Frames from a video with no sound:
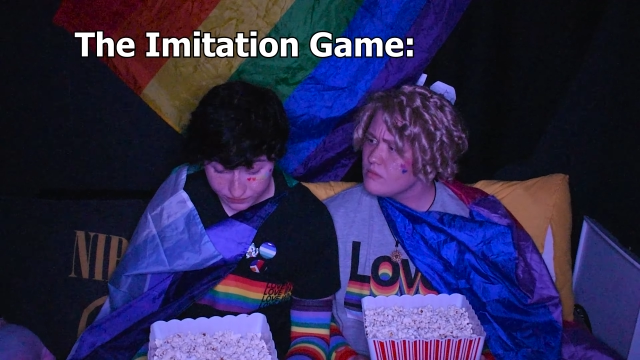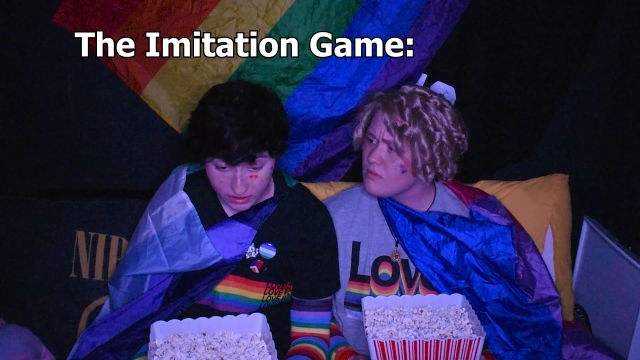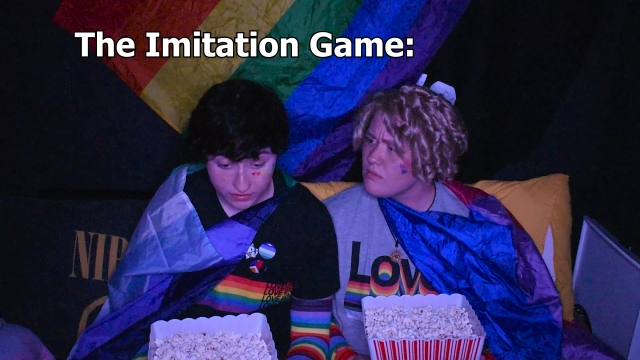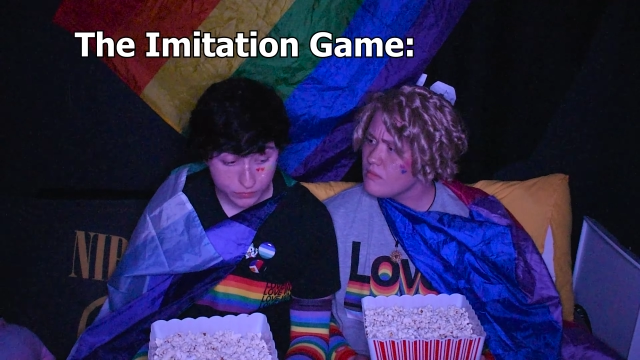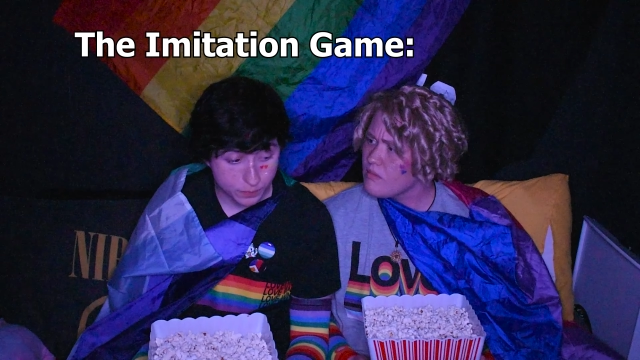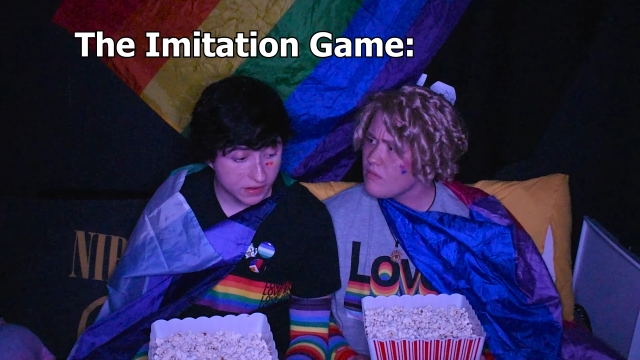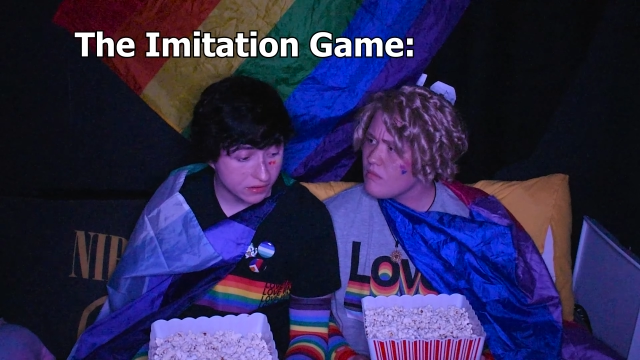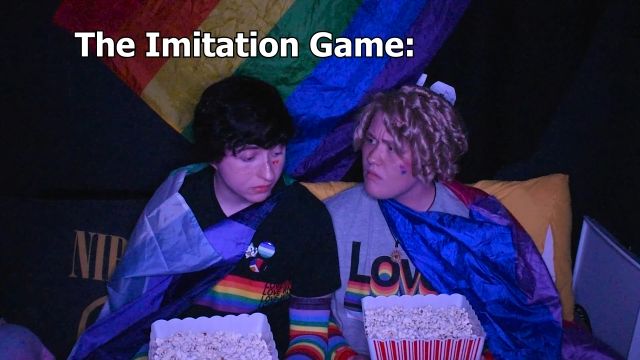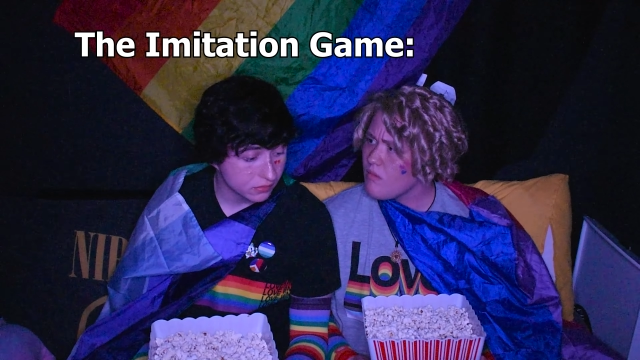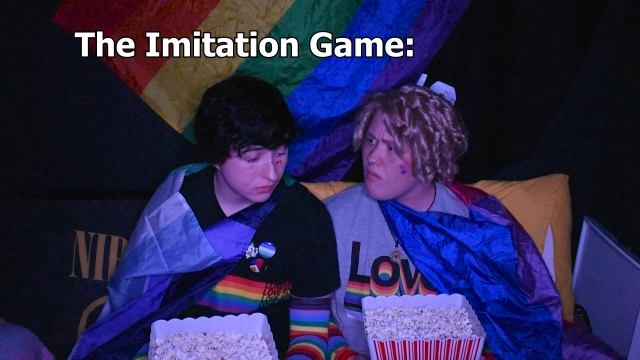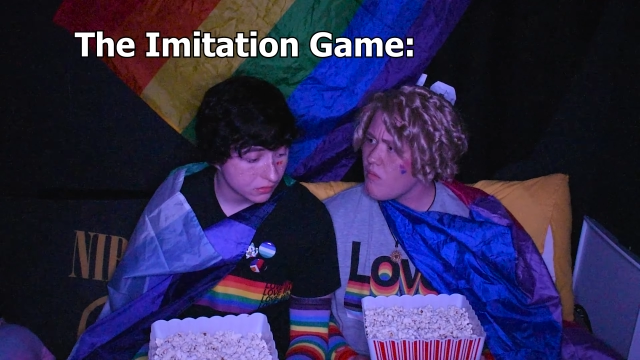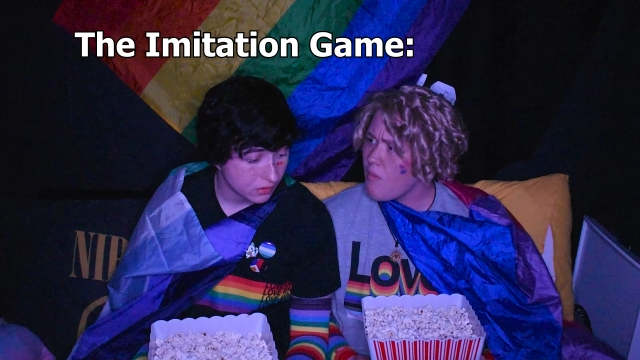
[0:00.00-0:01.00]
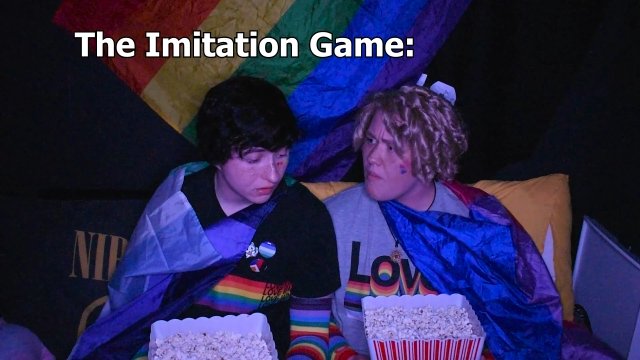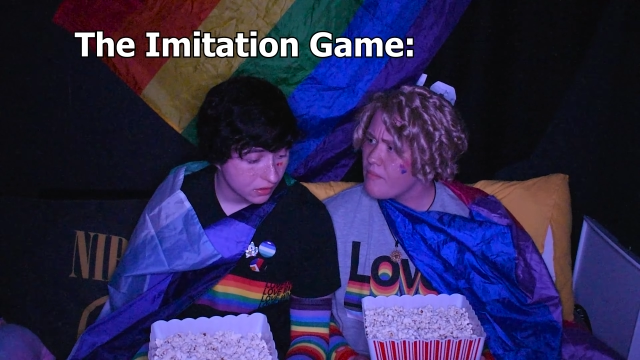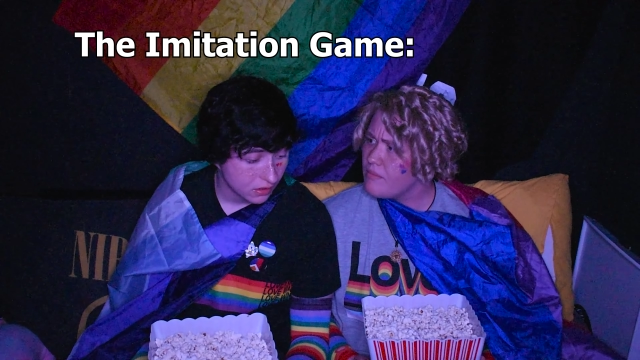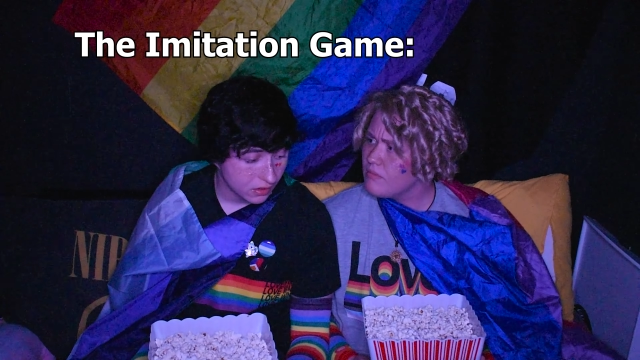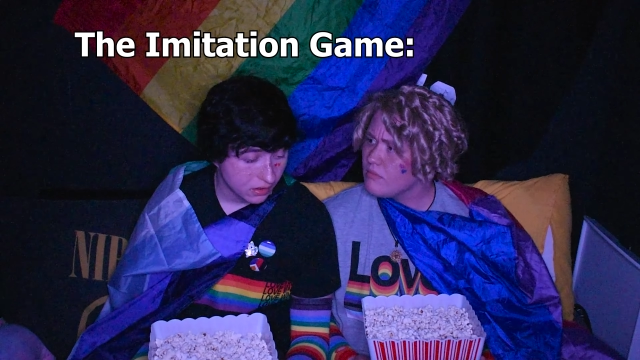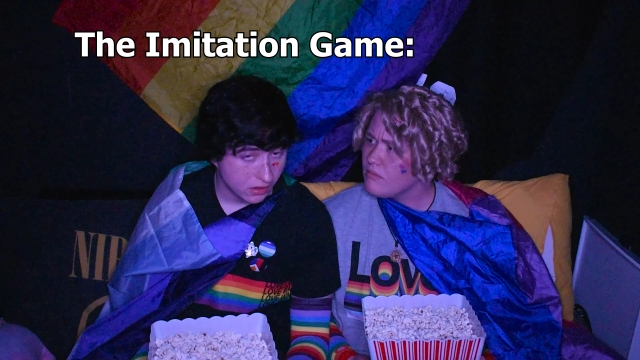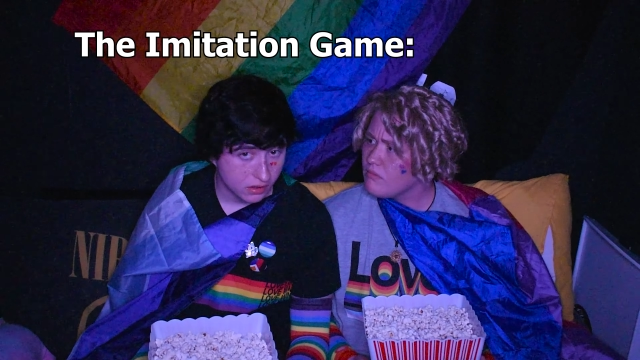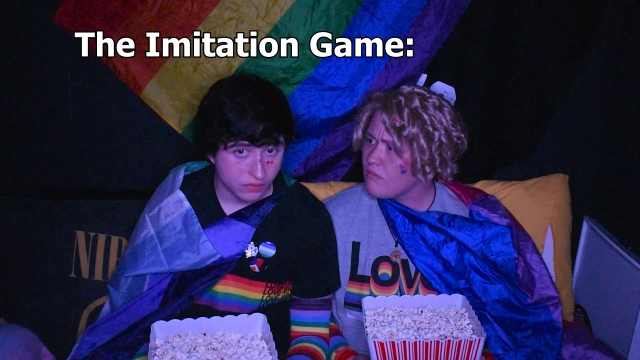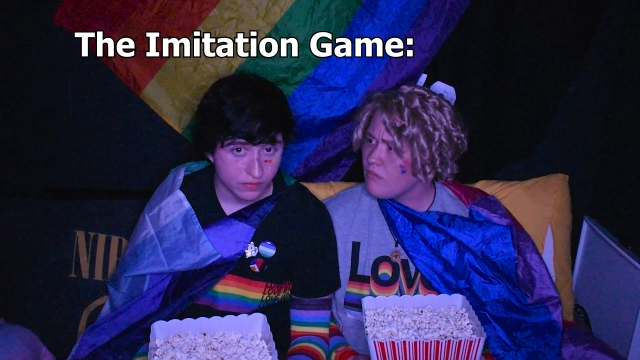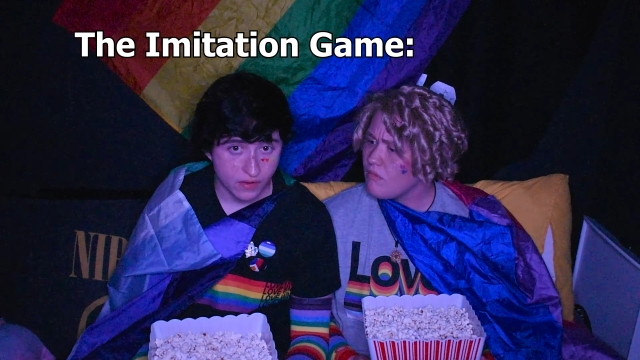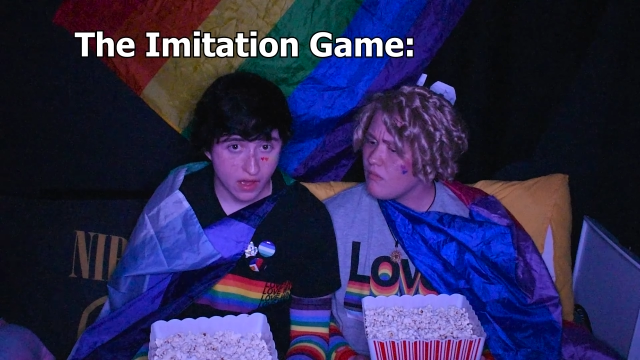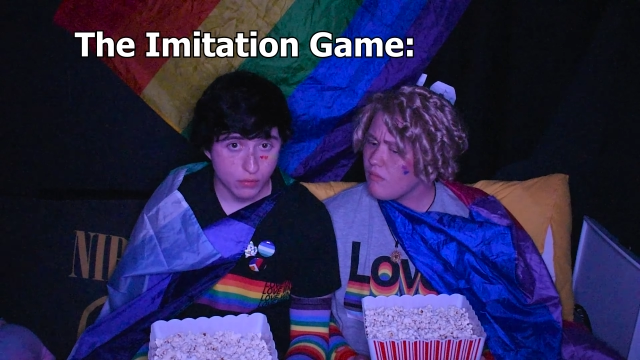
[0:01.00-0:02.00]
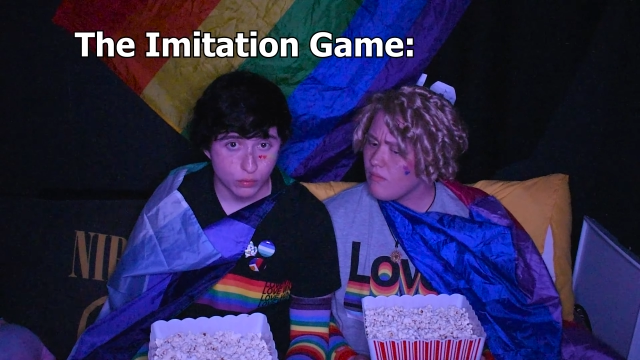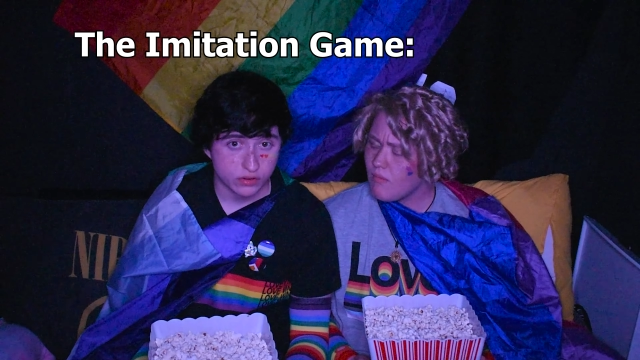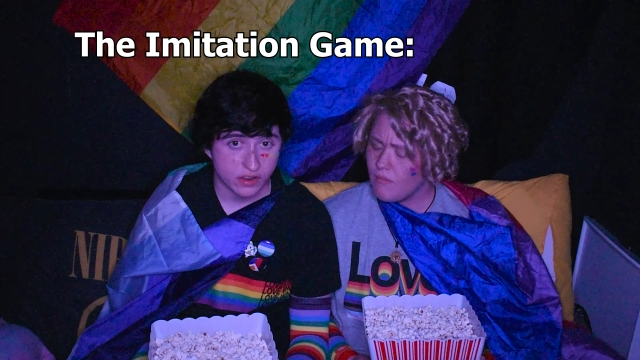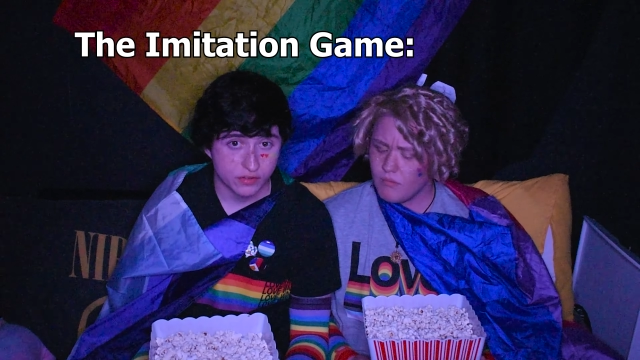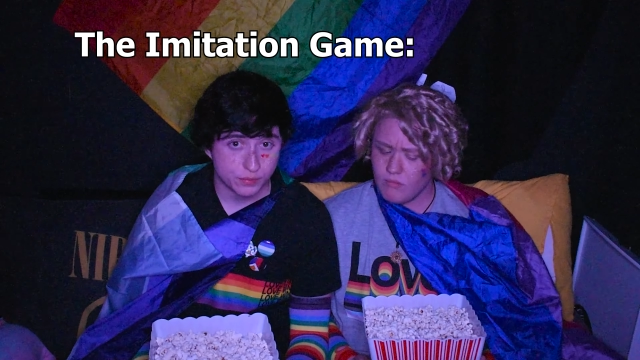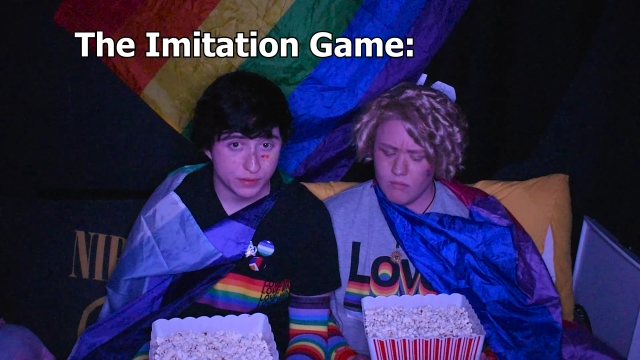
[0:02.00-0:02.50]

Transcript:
Speaker 1: His pain. If I wouldn't have